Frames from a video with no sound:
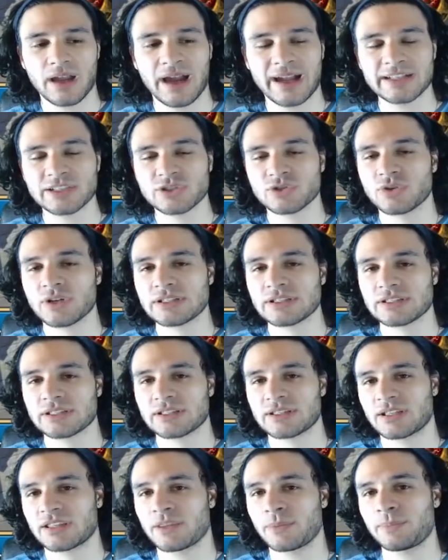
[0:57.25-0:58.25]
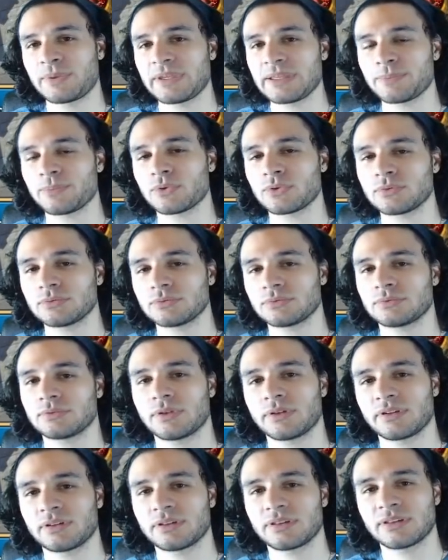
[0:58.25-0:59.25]
I trust the people
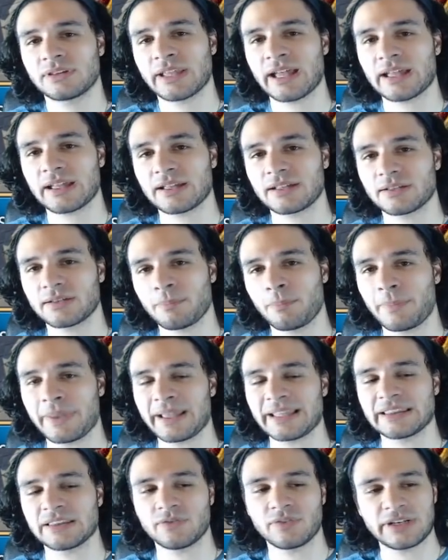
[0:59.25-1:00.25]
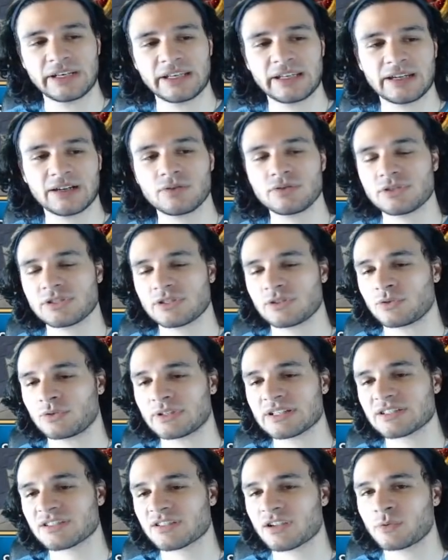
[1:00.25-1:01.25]
that made the video, so
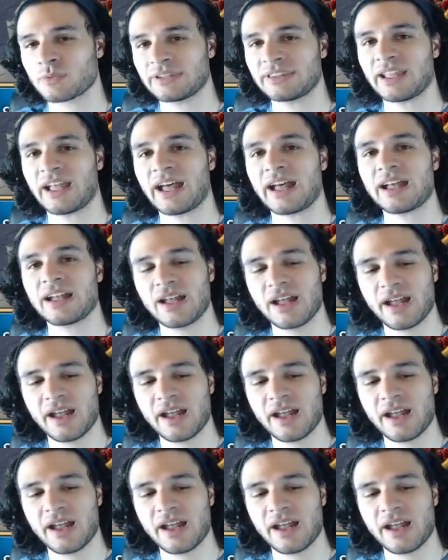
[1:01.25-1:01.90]
let's start with that.